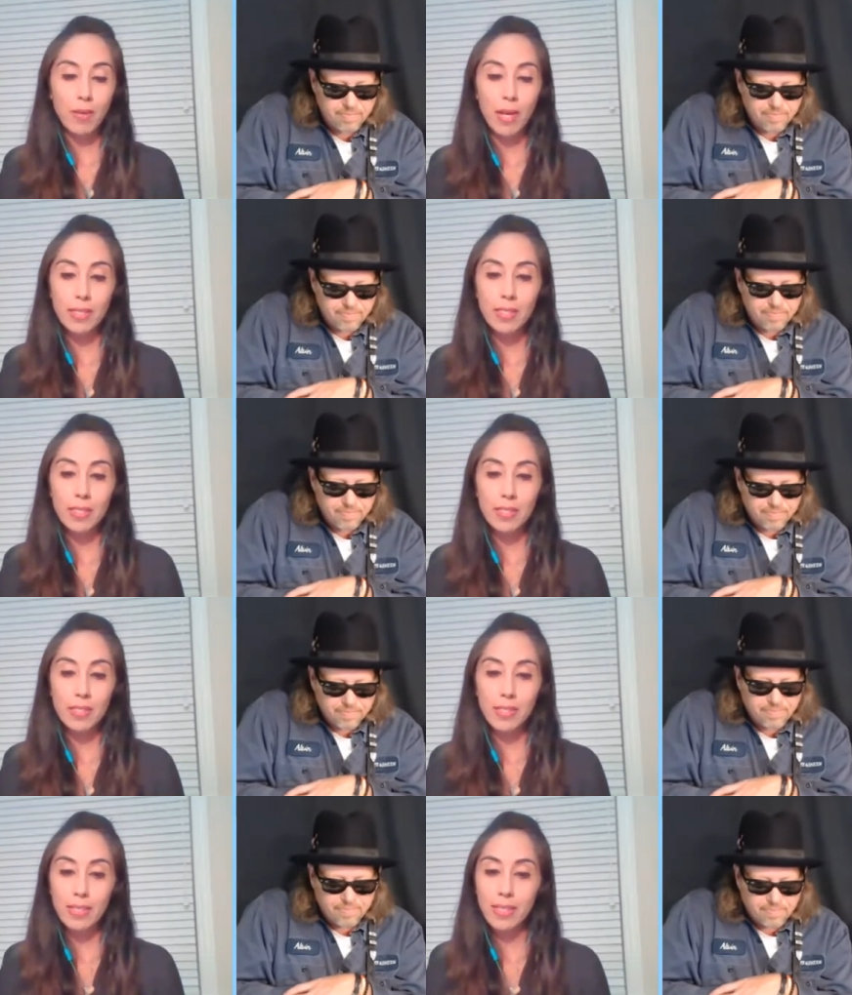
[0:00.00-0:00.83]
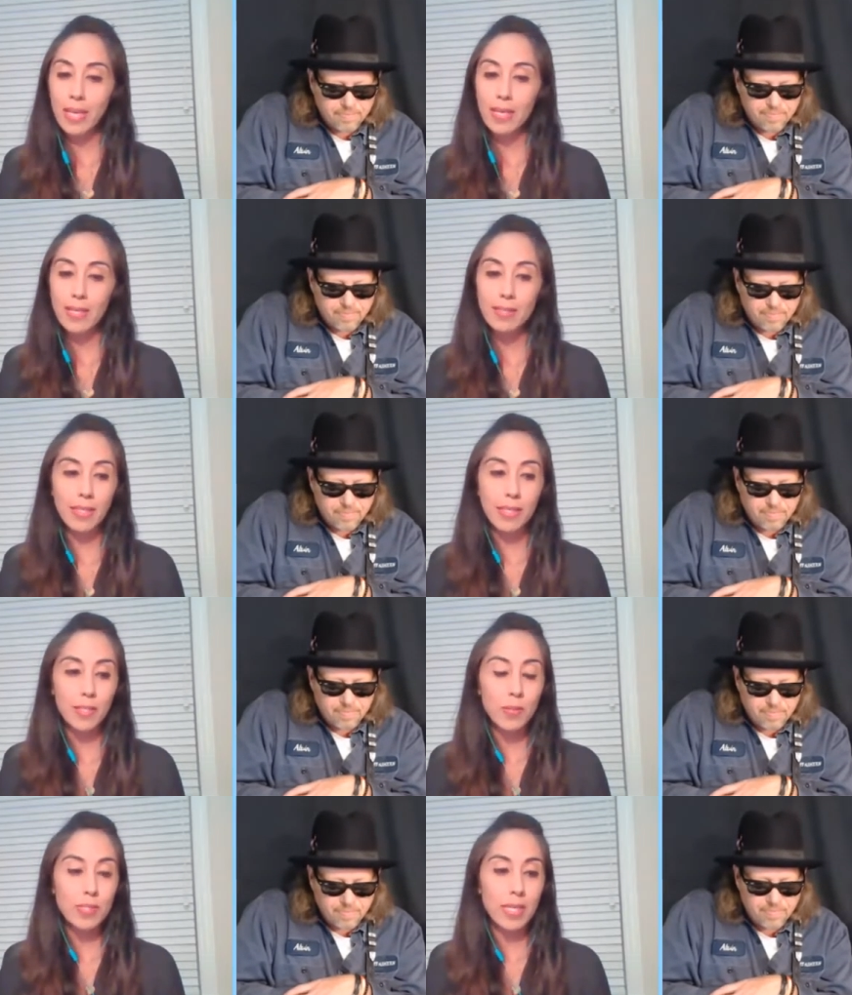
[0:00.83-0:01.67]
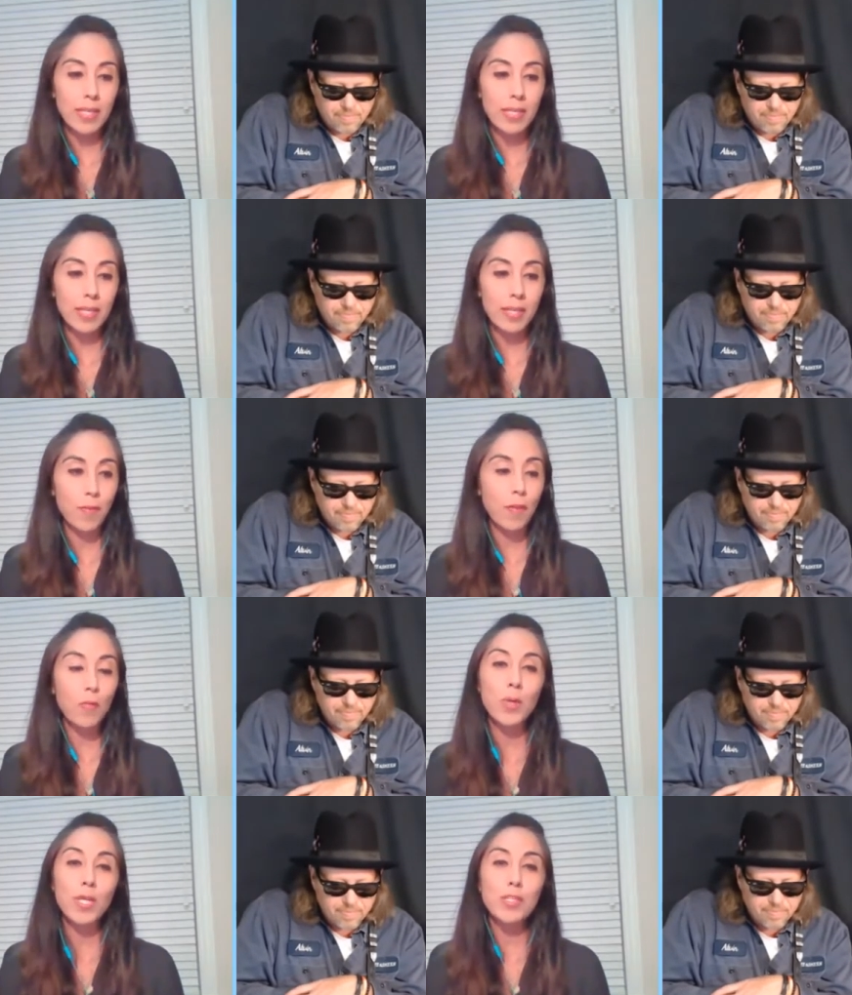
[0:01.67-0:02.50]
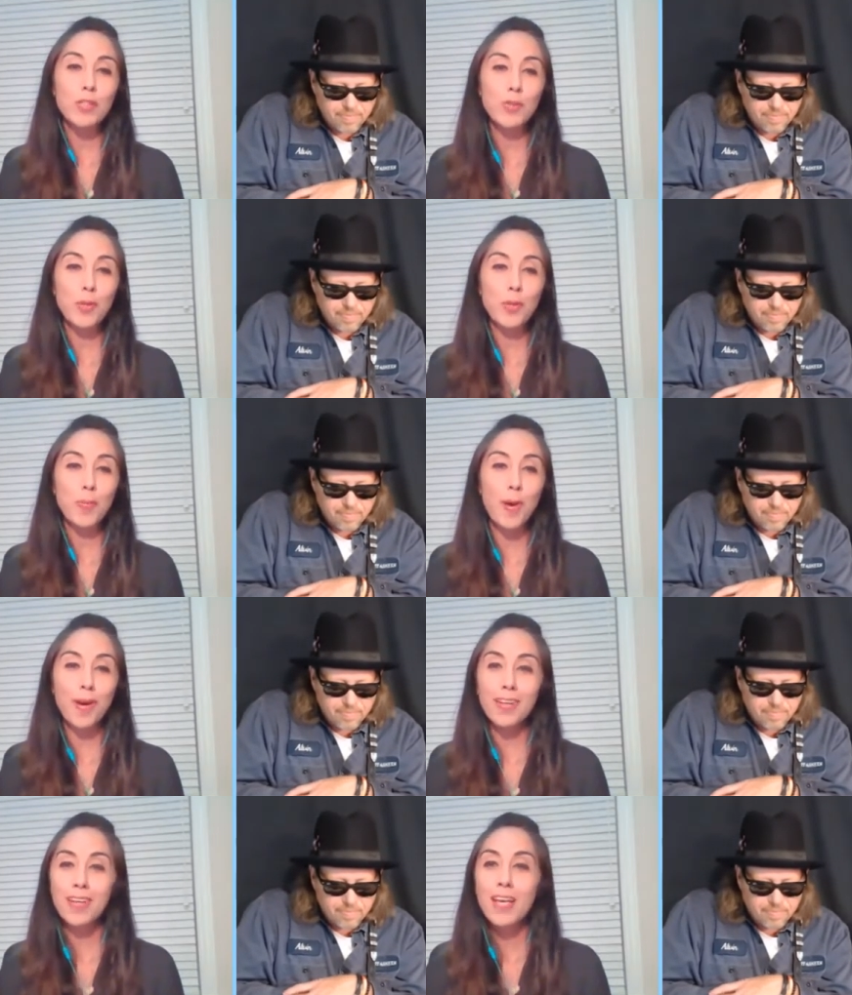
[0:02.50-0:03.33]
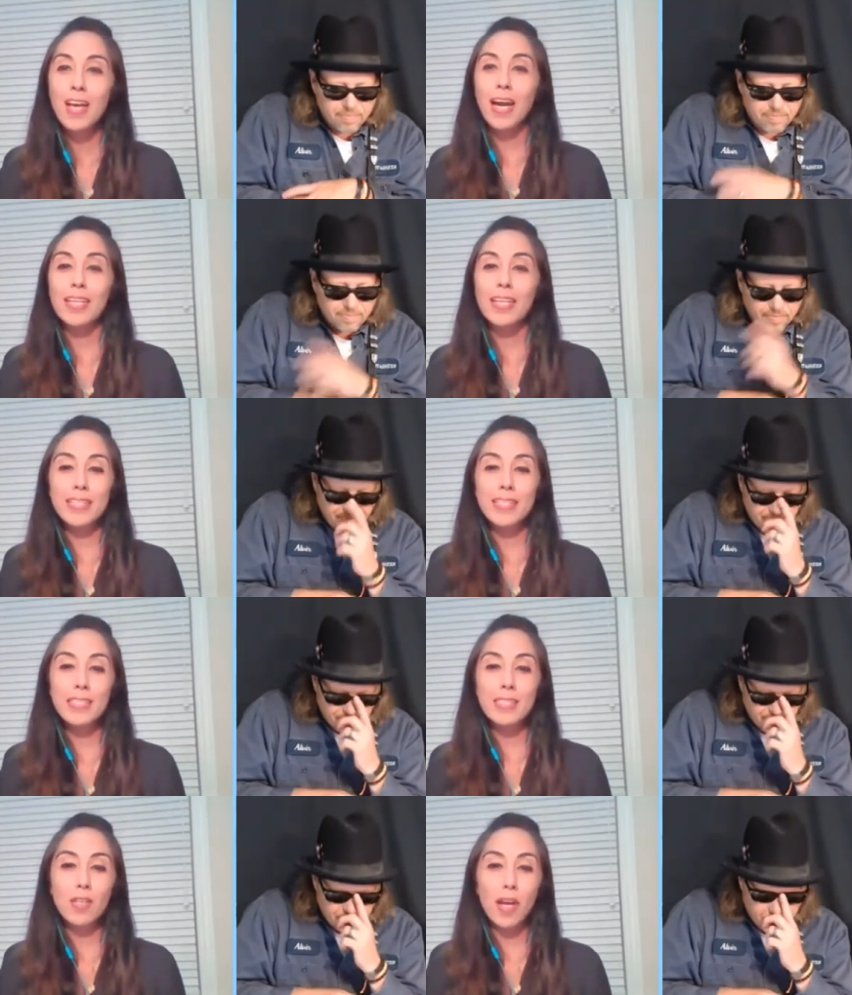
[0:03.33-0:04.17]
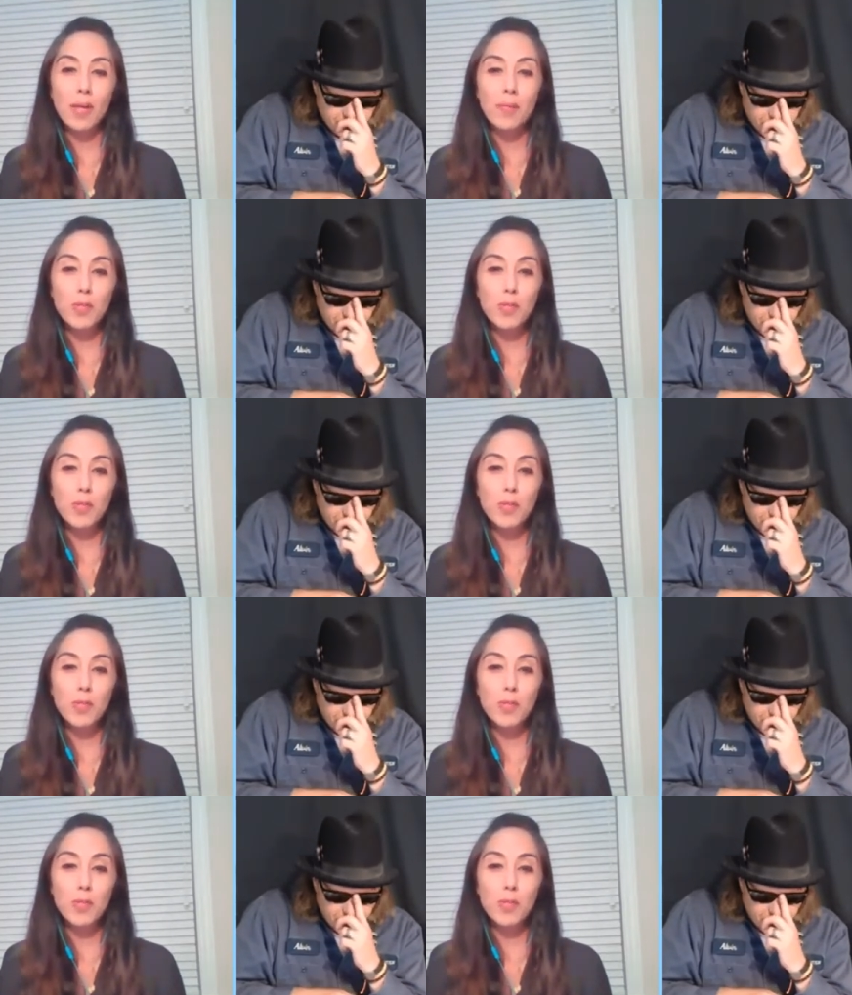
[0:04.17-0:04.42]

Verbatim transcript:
Speaker 1: I think again, like you said, if everyone can do their part, I think it's a time to